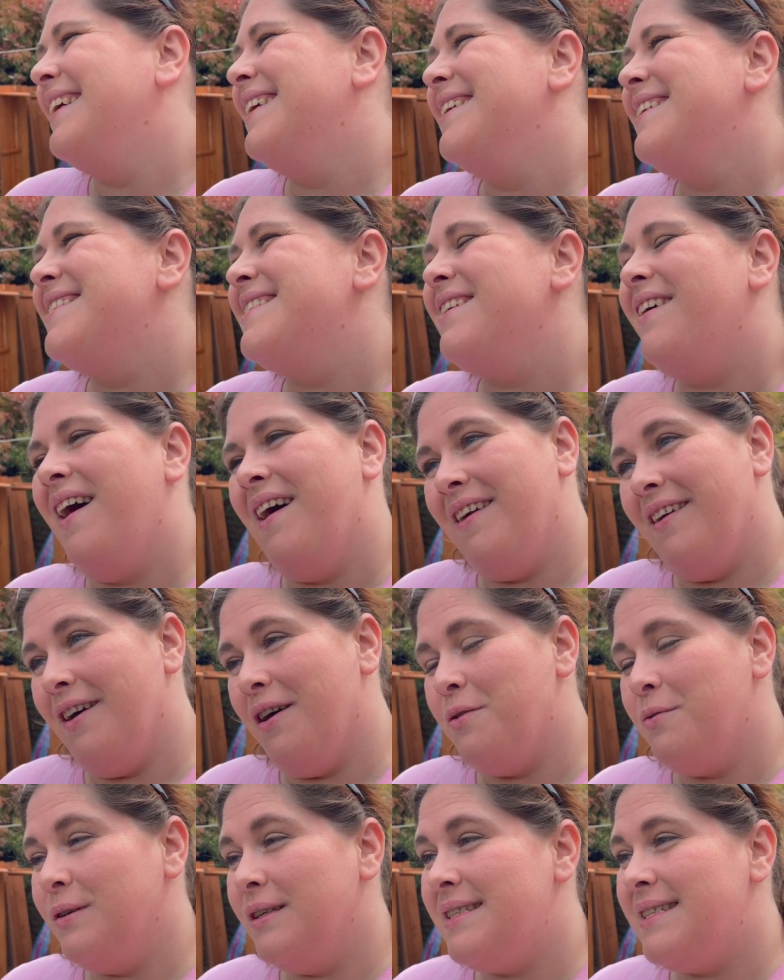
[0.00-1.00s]
So I don't
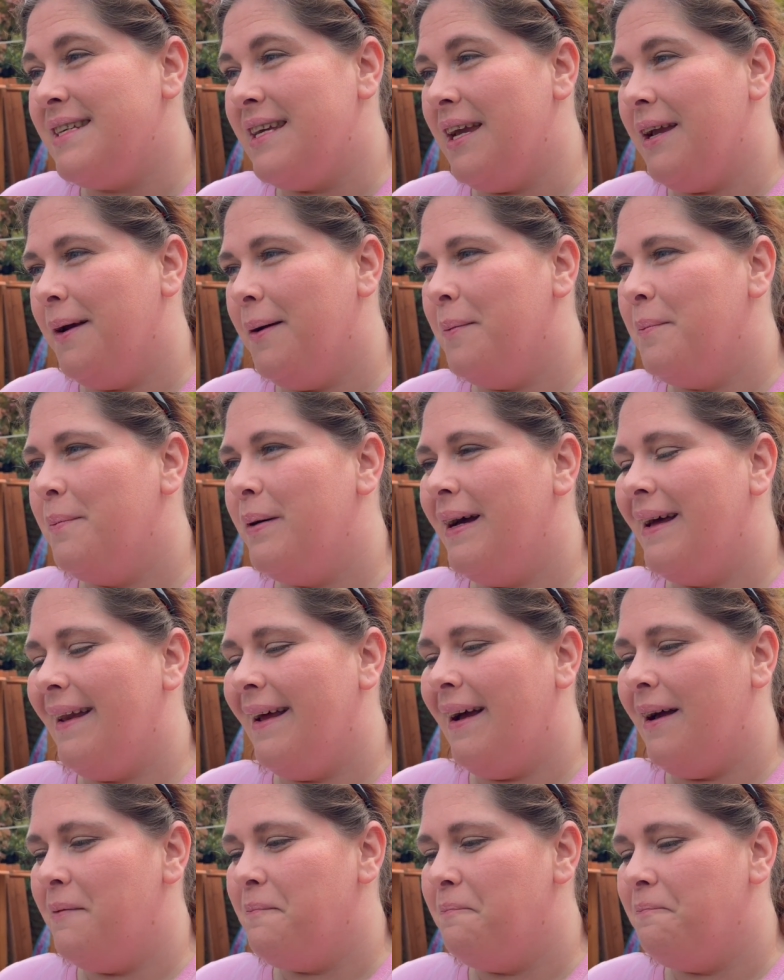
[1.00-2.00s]
know, we'll see. But
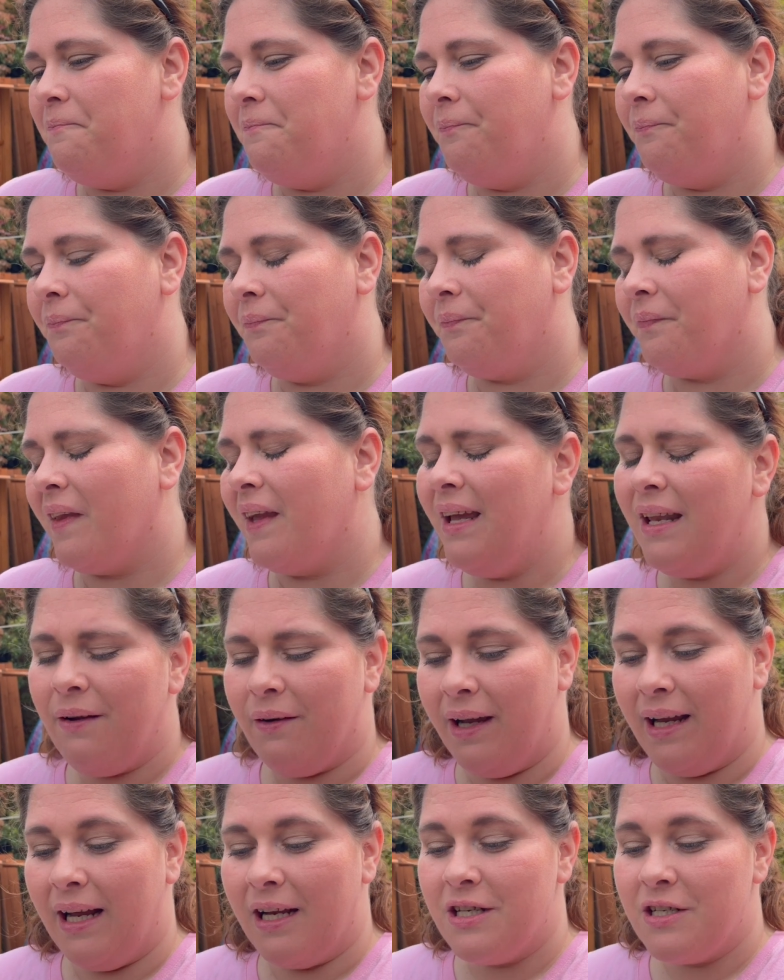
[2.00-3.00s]

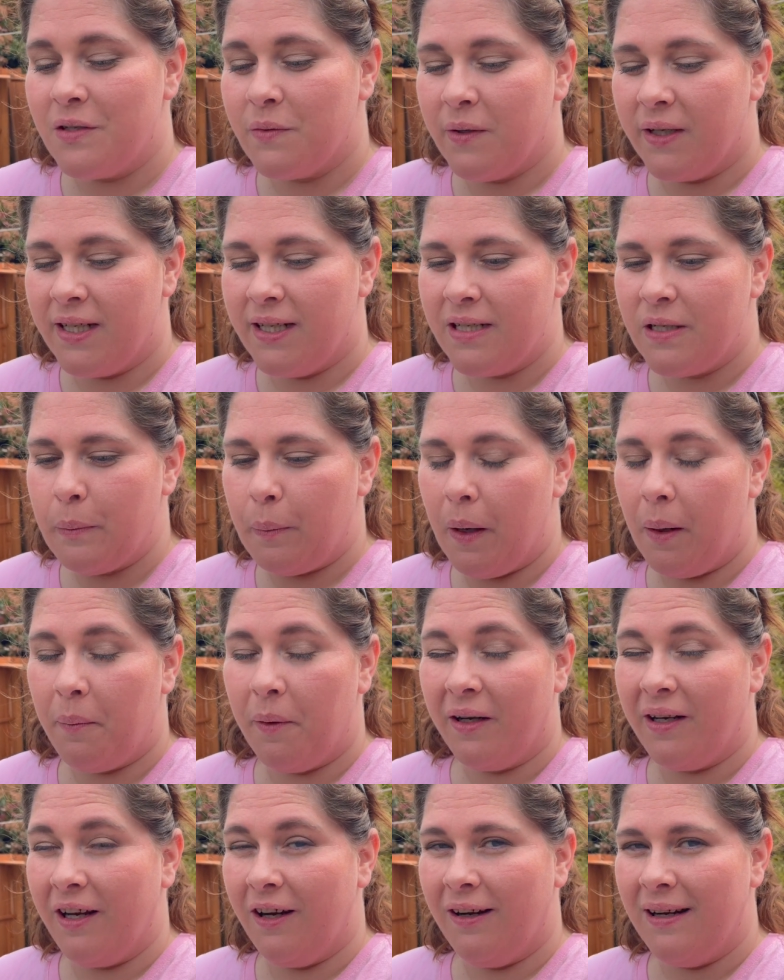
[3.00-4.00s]
anyway, I just wanted to pop
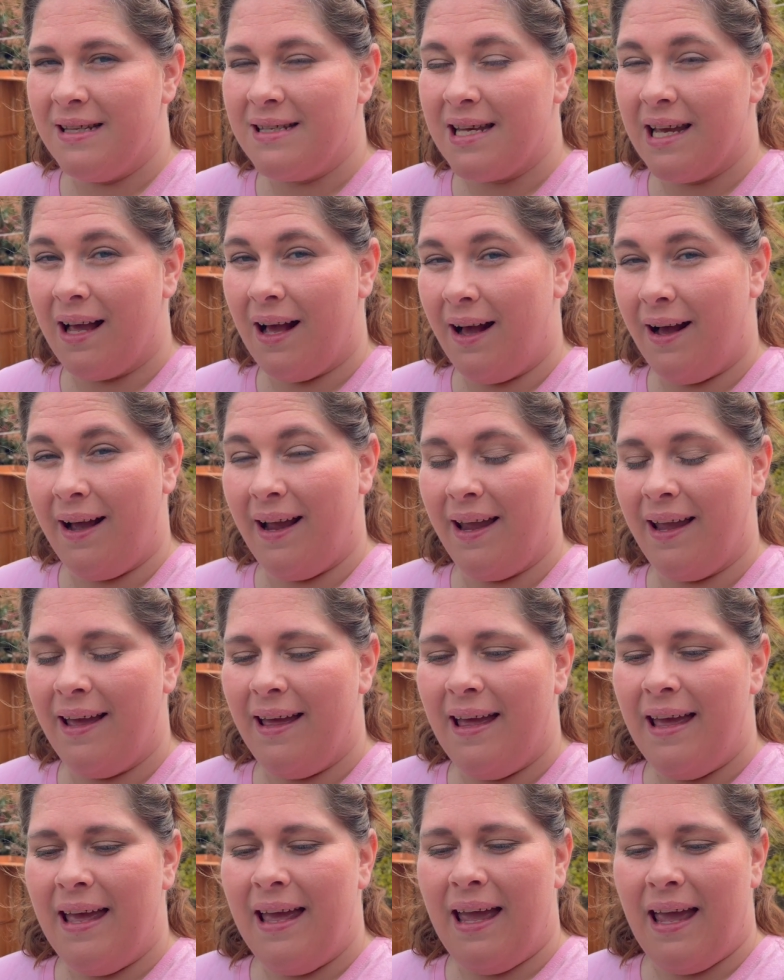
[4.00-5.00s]
on here and say hi
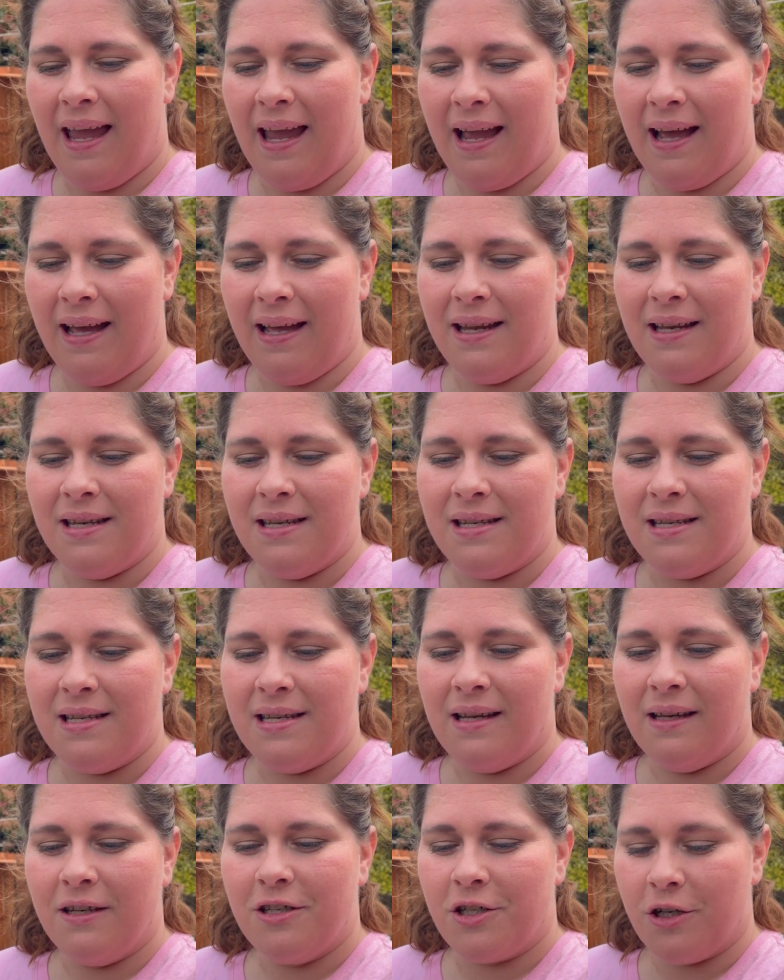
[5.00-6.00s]
and
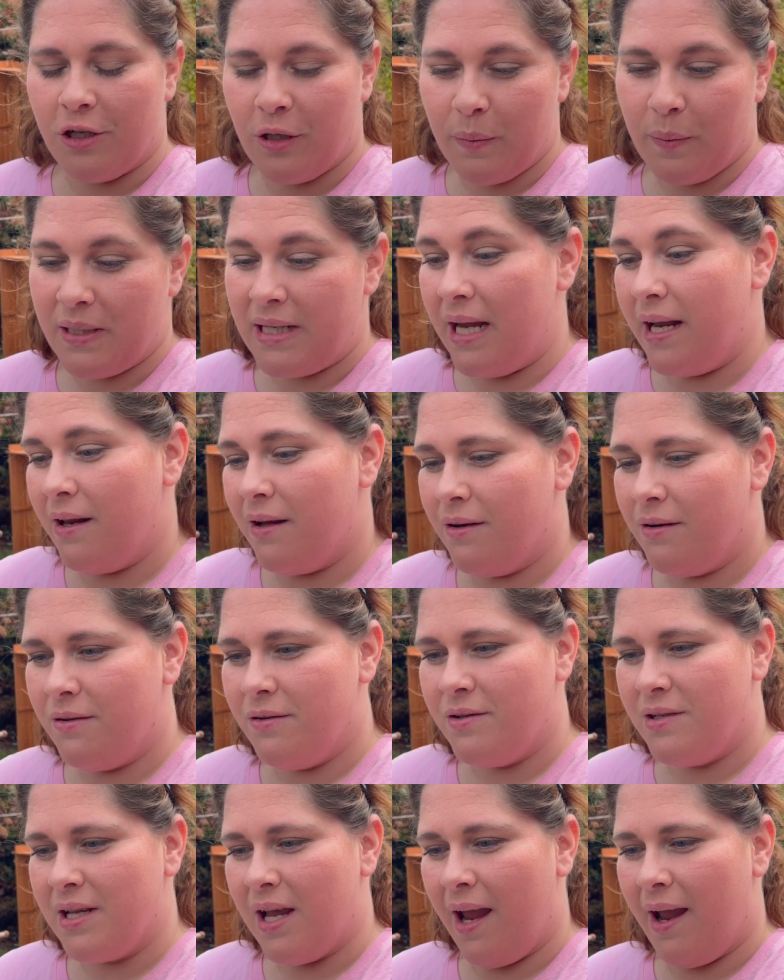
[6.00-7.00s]
show you the
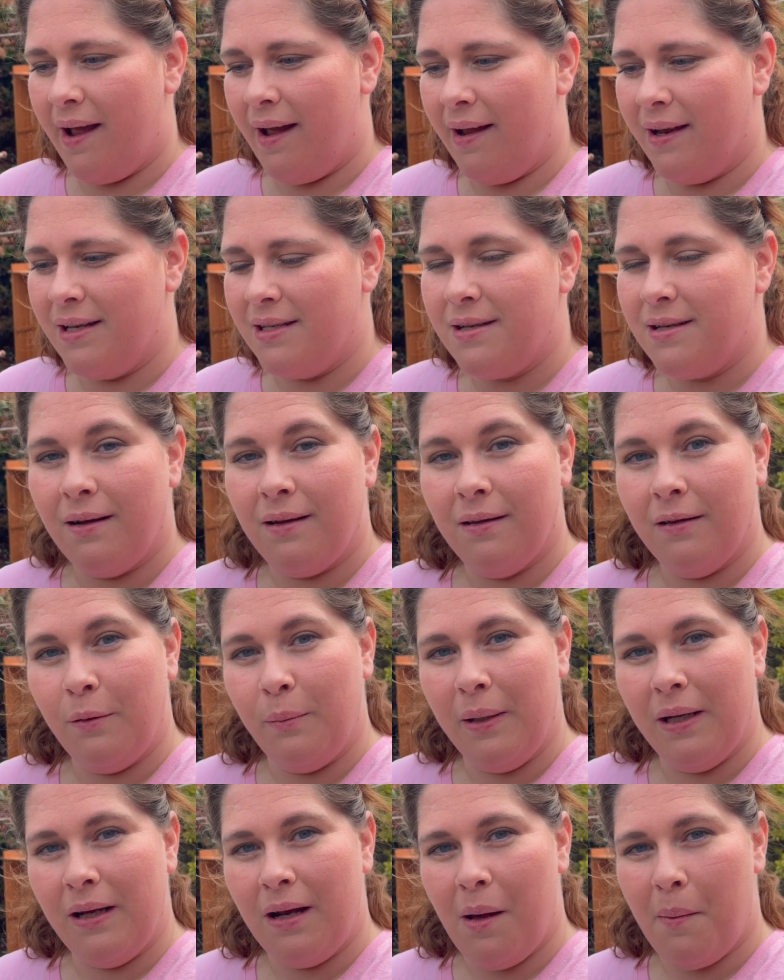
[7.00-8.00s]
potatoes and a little
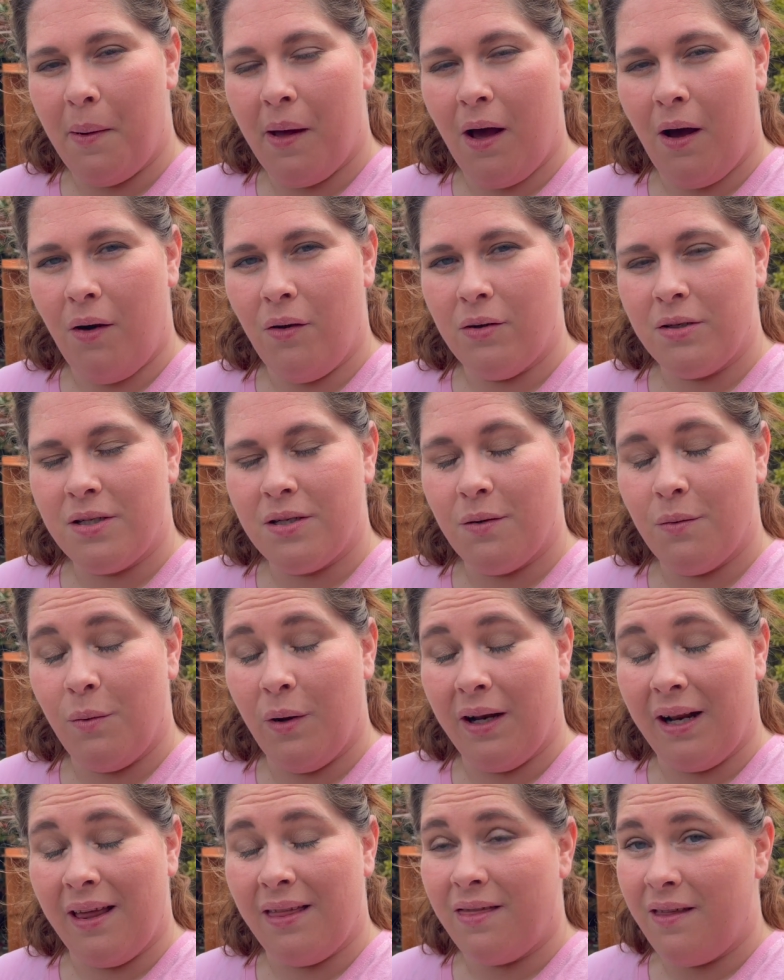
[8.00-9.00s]
bit about
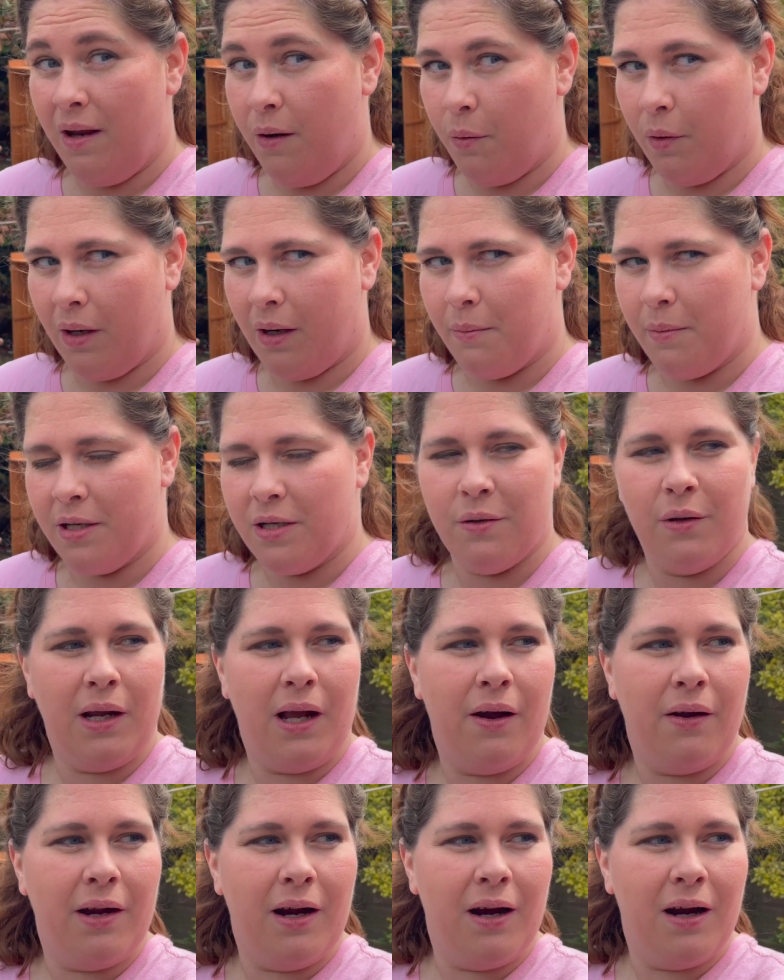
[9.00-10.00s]
what I think we're going to be doing
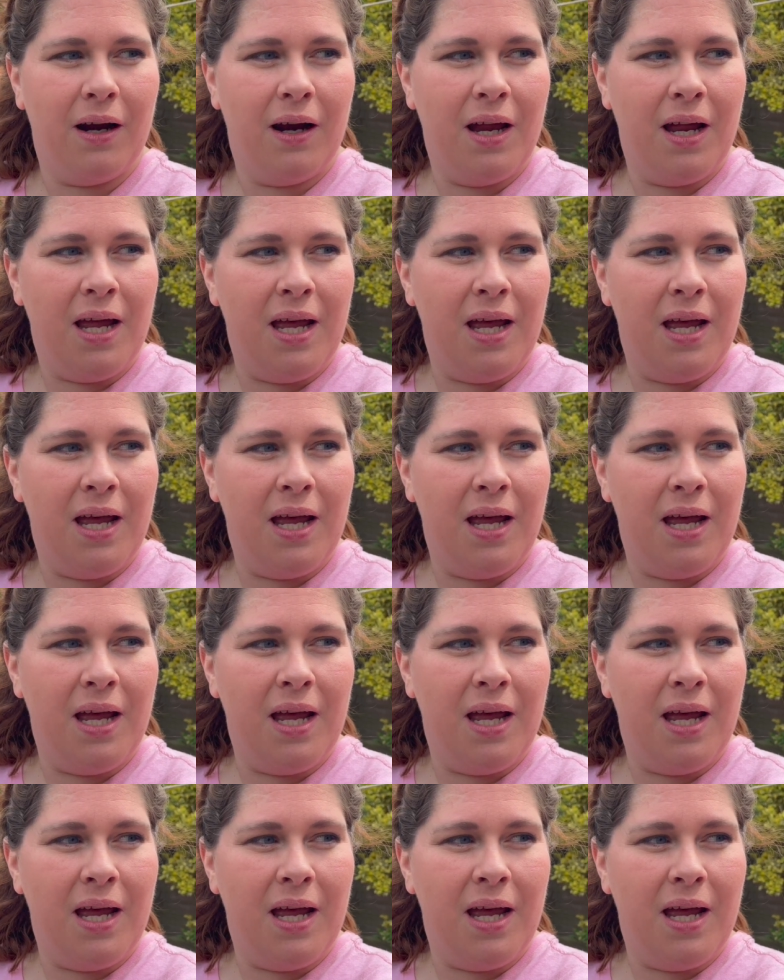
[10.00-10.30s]
out here.